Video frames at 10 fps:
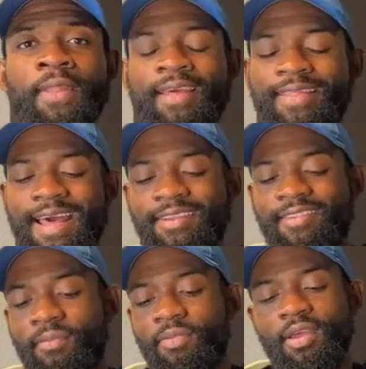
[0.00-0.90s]
That is
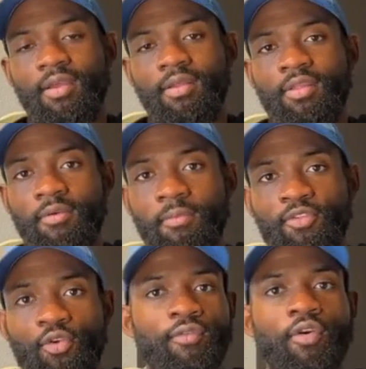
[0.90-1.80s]
something the
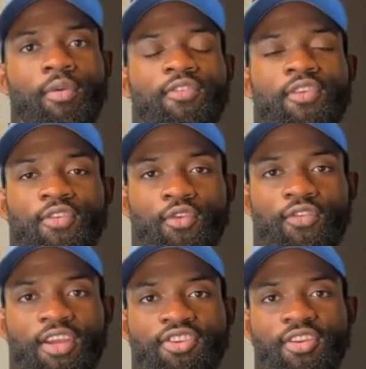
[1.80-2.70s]
Missouri Pharmacy
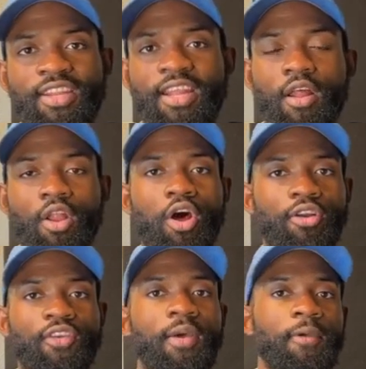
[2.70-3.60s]
Association did a long
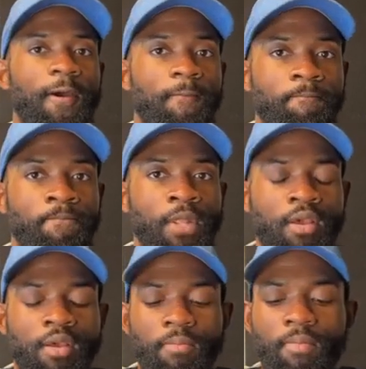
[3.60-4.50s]
time ago.
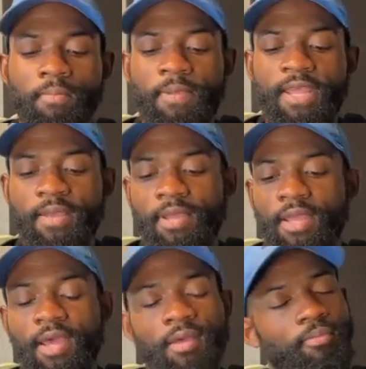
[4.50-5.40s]

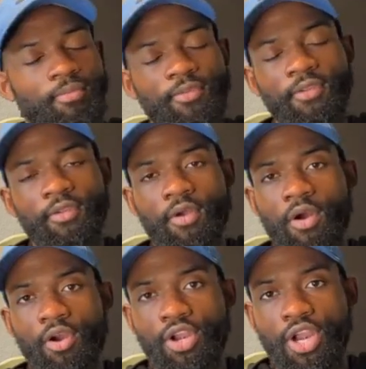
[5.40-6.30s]
PBMs
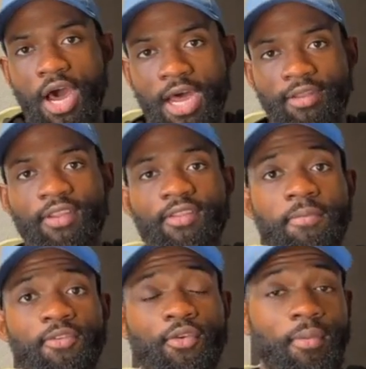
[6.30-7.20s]
are not in the
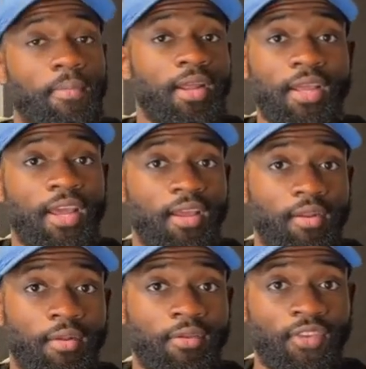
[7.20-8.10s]
Missouri Medicaid
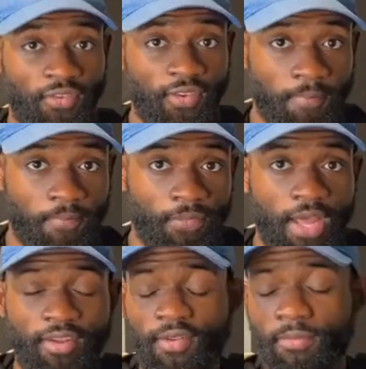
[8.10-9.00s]
system.
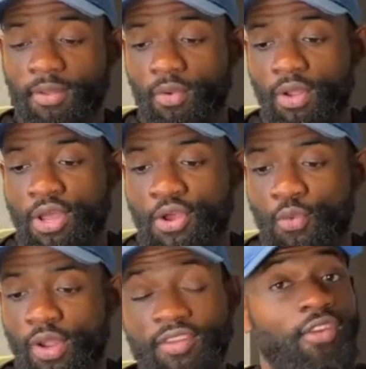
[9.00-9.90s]
That is something
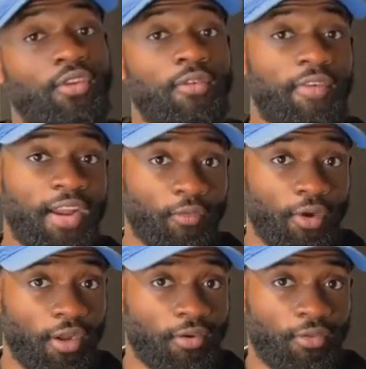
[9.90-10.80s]
we continue to fight
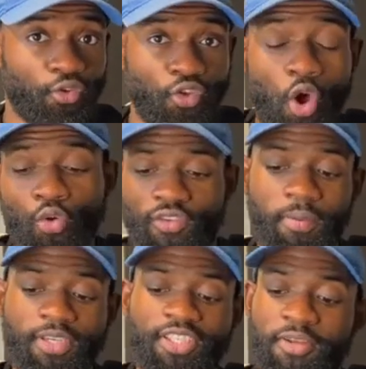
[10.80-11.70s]
every year. There's always a
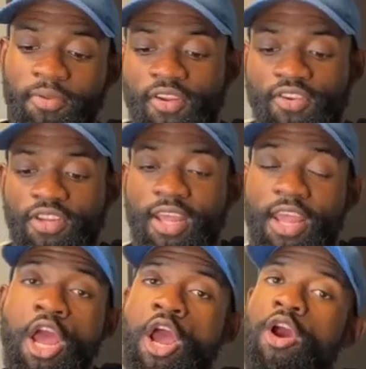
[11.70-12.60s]
push to
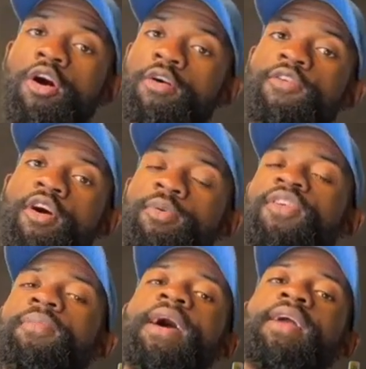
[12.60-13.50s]
potentially carve
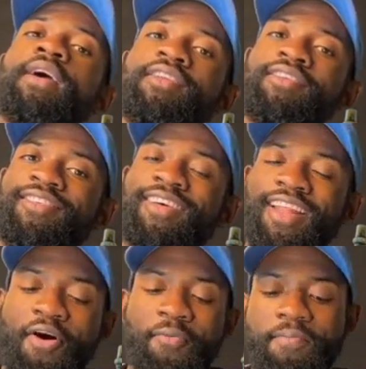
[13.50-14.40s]
pharmacy back in to
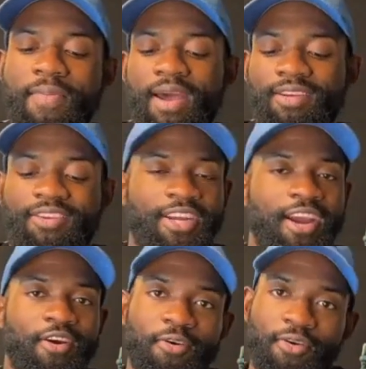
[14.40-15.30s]
allow managed
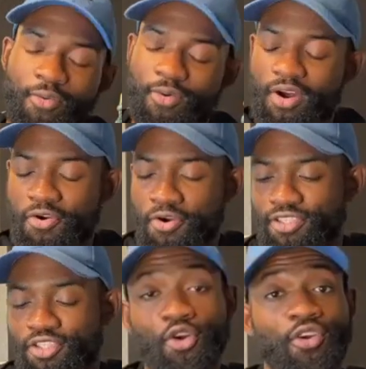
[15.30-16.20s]
care or
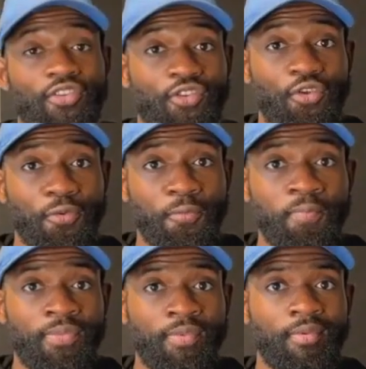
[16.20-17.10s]
insurers to
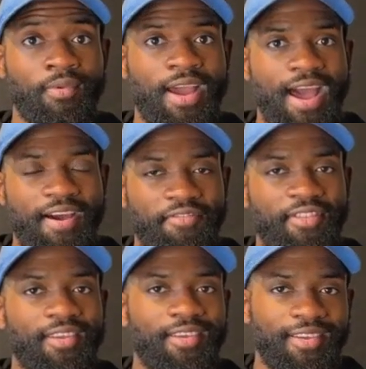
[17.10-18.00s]
have
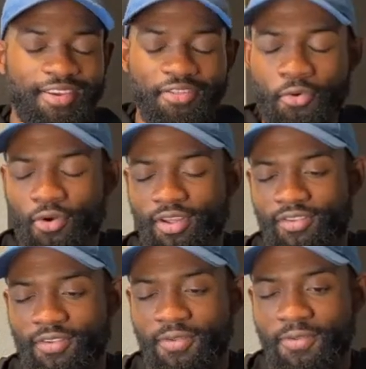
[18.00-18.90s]
the authority
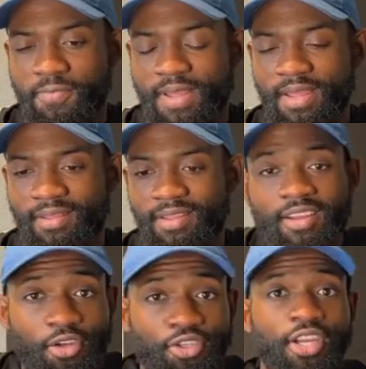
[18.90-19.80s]
to be the
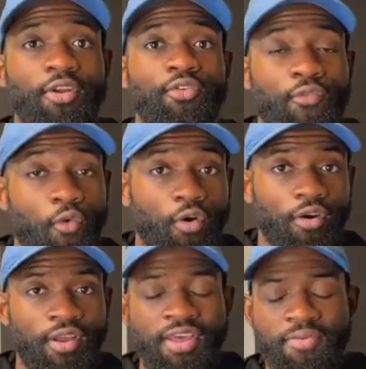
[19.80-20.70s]
negotiators
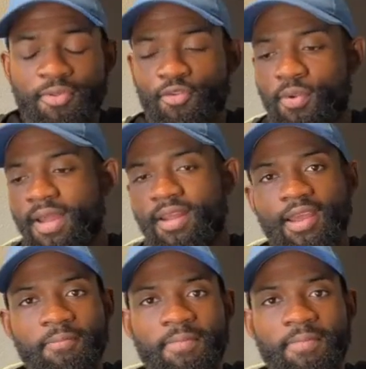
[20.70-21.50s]
for Missouri Medicaid.